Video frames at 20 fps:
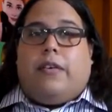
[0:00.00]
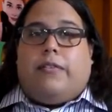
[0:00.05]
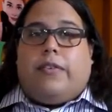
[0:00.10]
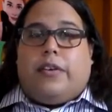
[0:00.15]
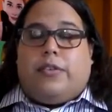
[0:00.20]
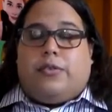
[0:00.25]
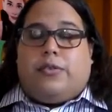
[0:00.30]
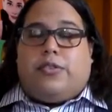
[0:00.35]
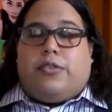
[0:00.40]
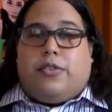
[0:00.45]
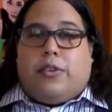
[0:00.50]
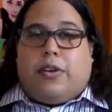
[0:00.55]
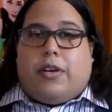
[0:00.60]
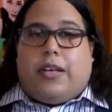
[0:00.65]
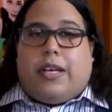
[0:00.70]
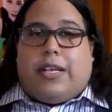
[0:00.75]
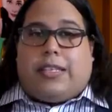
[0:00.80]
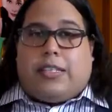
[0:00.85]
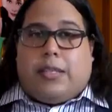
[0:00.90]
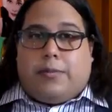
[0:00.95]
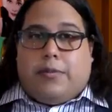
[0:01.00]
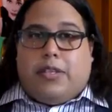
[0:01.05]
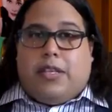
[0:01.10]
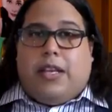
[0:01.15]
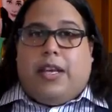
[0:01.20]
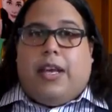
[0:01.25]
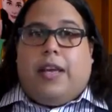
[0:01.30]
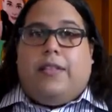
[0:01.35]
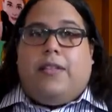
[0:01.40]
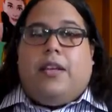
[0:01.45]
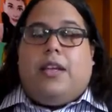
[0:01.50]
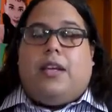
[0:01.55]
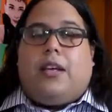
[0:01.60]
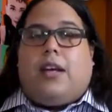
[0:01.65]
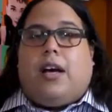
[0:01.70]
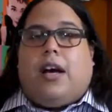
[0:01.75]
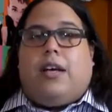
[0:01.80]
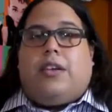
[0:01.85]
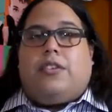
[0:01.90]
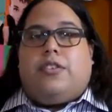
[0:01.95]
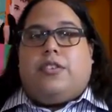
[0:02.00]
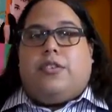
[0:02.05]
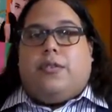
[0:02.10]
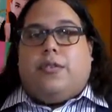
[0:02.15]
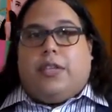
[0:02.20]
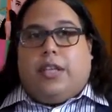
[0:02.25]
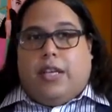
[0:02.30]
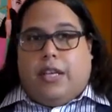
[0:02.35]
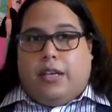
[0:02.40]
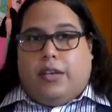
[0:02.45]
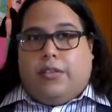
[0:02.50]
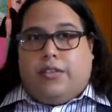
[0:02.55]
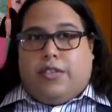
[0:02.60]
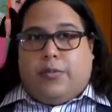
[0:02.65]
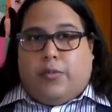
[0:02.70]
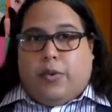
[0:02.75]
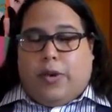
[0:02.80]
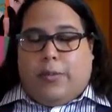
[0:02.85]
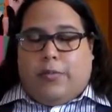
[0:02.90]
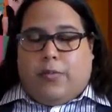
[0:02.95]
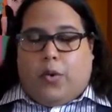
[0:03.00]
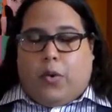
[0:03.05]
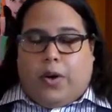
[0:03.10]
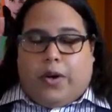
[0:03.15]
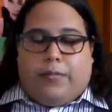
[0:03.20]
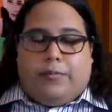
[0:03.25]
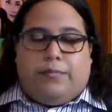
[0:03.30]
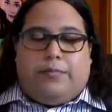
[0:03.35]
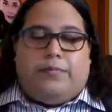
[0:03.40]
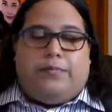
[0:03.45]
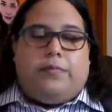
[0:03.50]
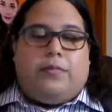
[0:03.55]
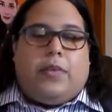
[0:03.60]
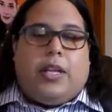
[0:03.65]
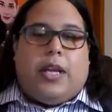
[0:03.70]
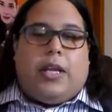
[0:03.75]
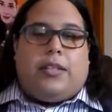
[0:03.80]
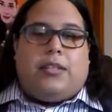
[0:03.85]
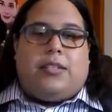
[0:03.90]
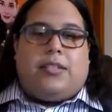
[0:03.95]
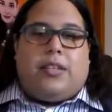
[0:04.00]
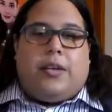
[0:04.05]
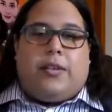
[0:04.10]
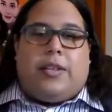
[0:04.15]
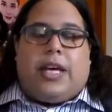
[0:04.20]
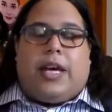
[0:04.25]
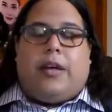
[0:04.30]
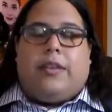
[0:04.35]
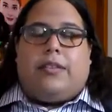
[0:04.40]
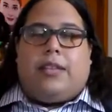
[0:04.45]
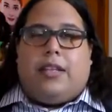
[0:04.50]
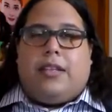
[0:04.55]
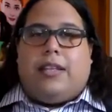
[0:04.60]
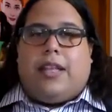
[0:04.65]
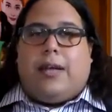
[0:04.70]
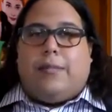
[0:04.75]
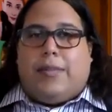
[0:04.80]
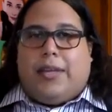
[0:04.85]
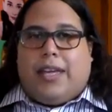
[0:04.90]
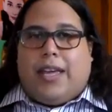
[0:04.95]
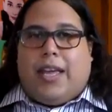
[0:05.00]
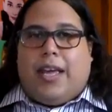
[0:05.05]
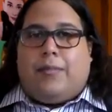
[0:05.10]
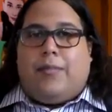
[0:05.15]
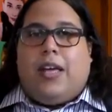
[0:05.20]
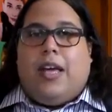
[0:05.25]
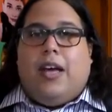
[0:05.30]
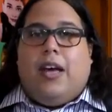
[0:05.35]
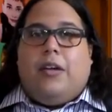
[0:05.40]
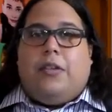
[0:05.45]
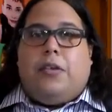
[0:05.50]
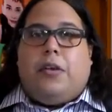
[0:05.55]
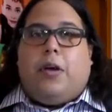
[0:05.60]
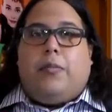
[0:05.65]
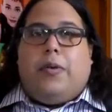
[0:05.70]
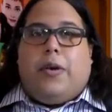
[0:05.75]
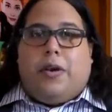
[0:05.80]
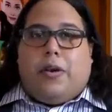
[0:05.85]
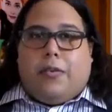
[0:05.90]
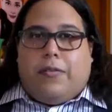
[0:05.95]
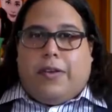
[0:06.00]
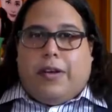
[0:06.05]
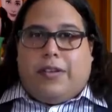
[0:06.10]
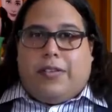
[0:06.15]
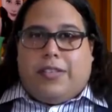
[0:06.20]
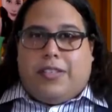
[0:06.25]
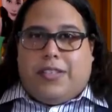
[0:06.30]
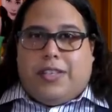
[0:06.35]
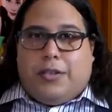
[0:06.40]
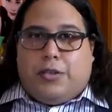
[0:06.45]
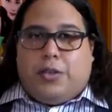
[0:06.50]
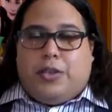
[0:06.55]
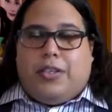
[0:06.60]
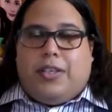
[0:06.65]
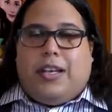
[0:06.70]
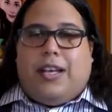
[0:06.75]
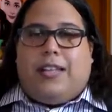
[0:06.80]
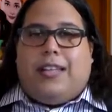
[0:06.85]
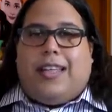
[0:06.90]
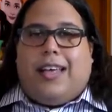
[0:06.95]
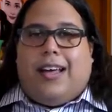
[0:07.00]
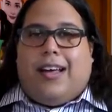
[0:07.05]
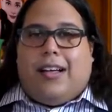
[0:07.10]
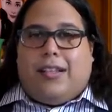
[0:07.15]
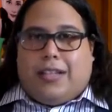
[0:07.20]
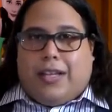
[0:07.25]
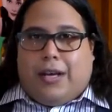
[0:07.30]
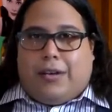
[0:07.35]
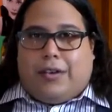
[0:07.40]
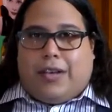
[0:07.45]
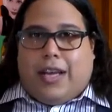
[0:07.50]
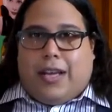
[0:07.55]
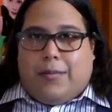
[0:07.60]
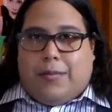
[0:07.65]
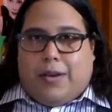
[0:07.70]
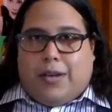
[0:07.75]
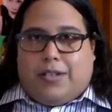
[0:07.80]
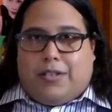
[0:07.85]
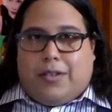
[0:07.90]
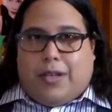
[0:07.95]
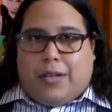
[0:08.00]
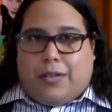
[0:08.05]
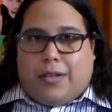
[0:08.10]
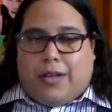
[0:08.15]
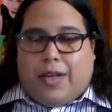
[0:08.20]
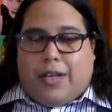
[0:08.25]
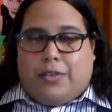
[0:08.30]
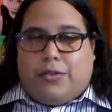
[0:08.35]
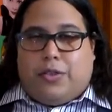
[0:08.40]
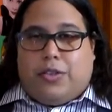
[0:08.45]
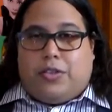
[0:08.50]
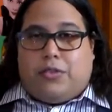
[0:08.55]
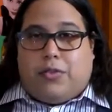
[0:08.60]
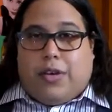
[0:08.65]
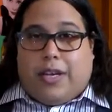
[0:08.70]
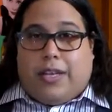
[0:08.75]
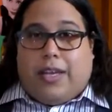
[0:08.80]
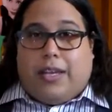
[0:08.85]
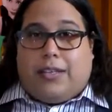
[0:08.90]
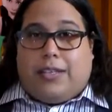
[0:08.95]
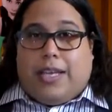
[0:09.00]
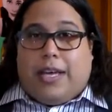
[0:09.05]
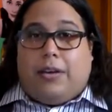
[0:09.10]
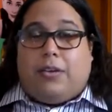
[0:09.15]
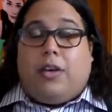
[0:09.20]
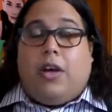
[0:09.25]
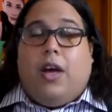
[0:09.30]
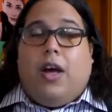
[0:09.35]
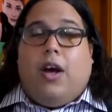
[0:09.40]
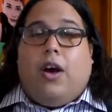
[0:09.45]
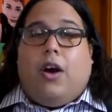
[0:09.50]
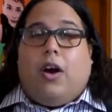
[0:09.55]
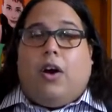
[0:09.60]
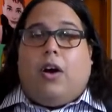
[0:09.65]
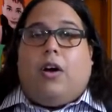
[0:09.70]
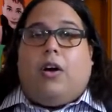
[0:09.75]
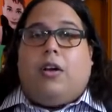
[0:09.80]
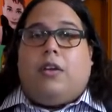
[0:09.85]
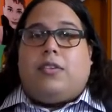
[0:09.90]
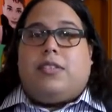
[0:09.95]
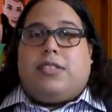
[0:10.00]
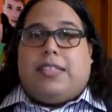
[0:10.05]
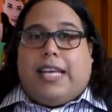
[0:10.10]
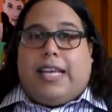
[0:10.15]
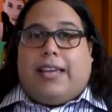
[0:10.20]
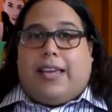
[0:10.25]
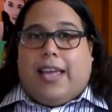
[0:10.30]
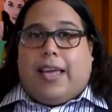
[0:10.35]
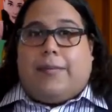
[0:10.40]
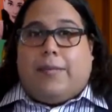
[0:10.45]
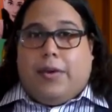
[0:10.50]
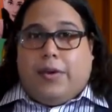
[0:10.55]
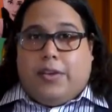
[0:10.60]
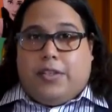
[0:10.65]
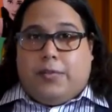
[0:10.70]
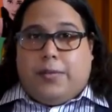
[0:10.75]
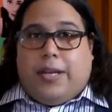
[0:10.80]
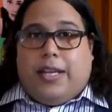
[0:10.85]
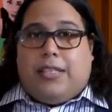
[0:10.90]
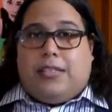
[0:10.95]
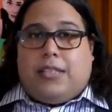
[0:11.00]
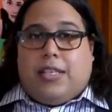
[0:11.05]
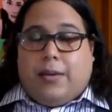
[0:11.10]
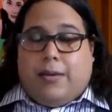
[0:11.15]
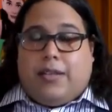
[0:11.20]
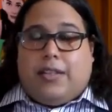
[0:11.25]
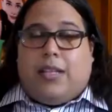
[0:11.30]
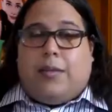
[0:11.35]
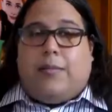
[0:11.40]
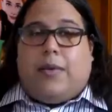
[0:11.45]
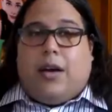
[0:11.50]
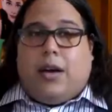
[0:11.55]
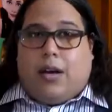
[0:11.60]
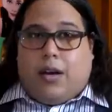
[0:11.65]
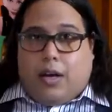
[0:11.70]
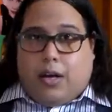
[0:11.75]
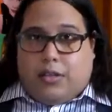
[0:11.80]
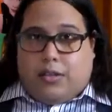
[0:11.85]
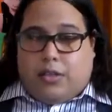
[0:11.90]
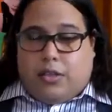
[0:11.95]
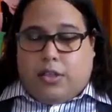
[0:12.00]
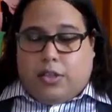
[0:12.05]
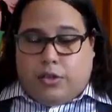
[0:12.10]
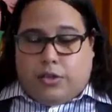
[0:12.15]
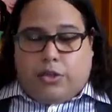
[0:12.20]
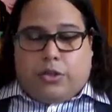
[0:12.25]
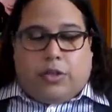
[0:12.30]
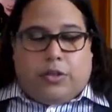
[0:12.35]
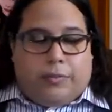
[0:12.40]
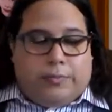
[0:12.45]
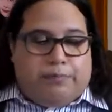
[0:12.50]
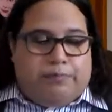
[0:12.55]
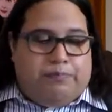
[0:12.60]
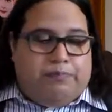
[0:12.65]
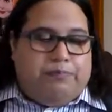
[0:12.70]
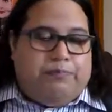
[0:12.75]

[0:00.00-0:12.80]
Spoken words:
federal circuit accepted it, and then it got to the Supreme Court. And so that became the Obergefell decision, and that allowed gay marriage throughout the country, striking down all state gay marriage bans, deeming them unconstitutional.